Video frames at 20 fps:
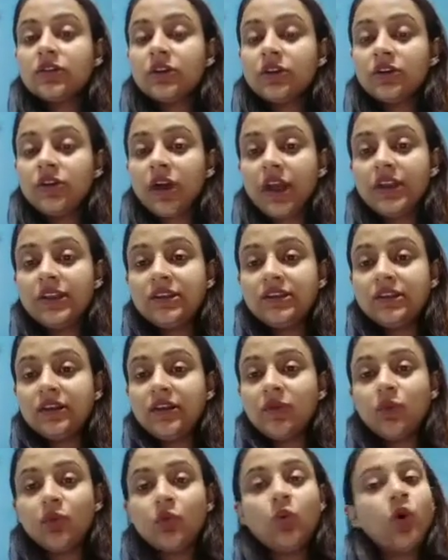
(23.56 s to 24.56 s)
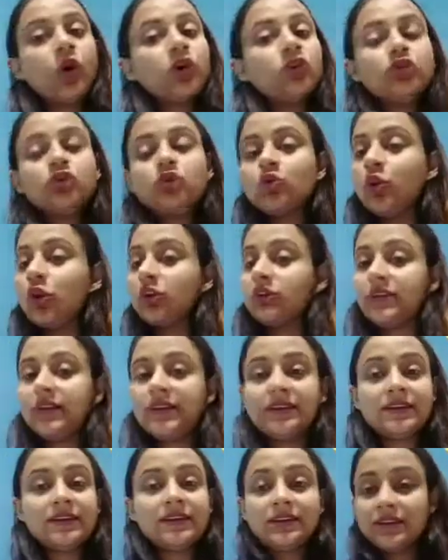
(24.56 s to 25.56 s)
write what 2 or
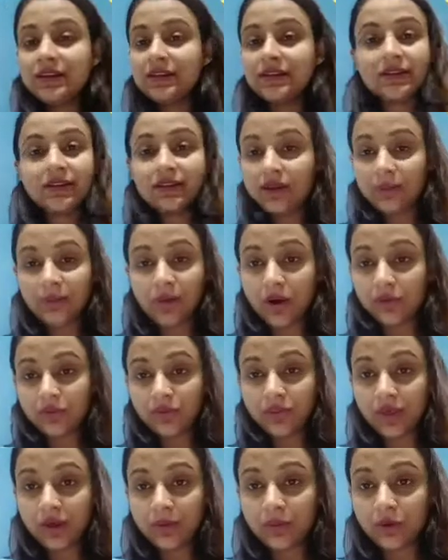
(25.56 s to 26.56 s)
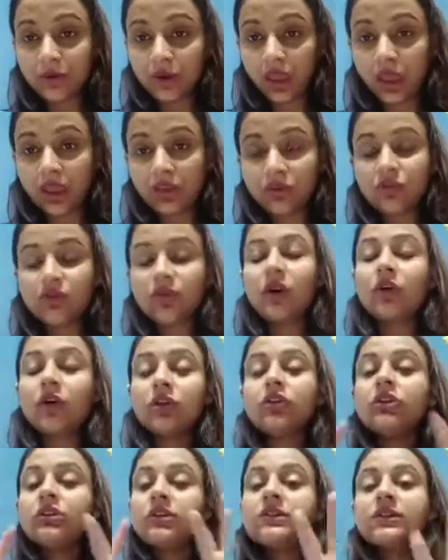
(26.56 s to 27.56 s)
3 sentences about them. Okay, so we are
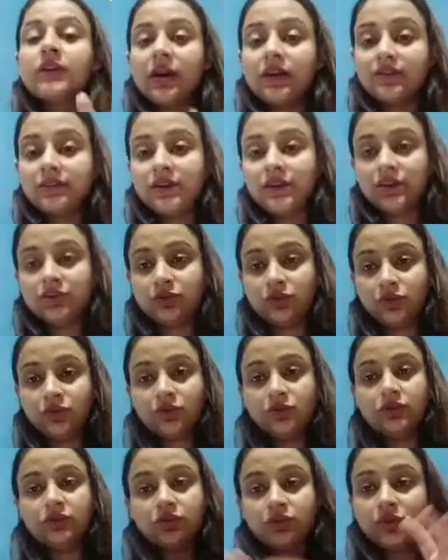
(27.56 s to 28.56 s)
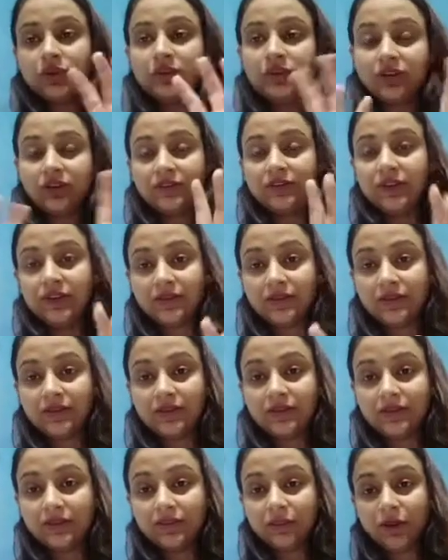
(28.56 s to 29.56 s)
going to discuss these 2 and 3
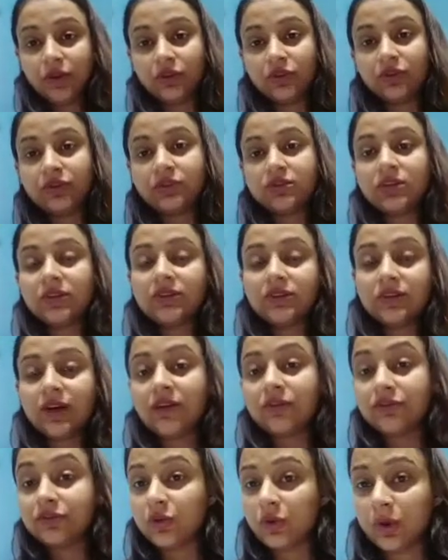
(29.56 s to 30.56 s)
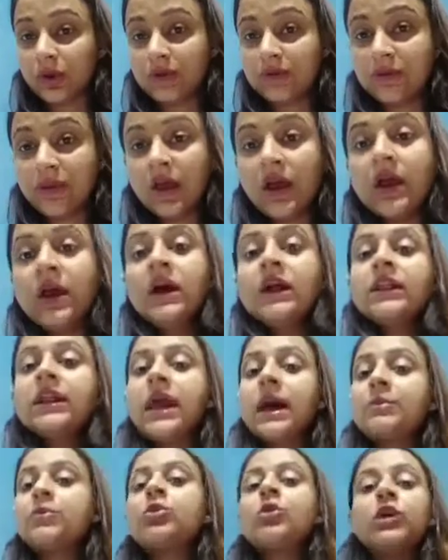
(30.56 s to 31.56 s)
sentences about the stuffed toys
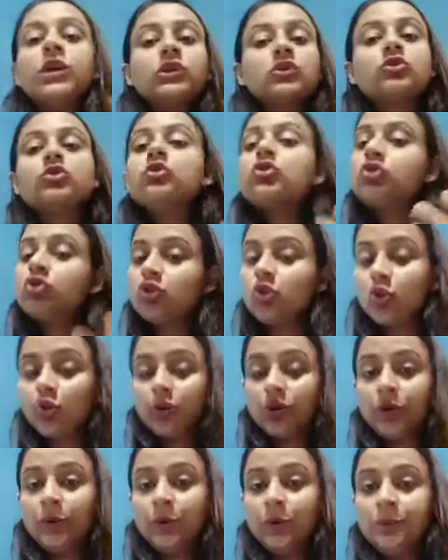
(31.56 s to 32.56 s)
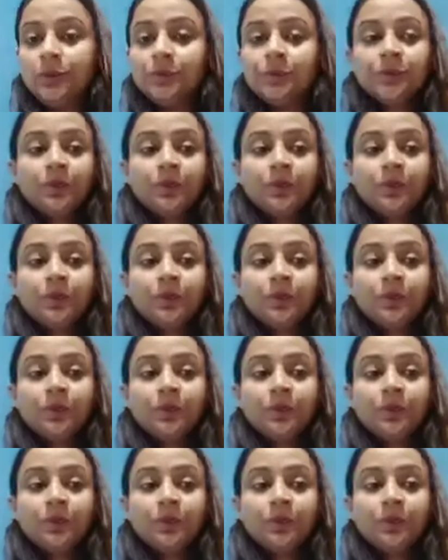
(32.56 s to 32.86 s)
that I'm going to show you.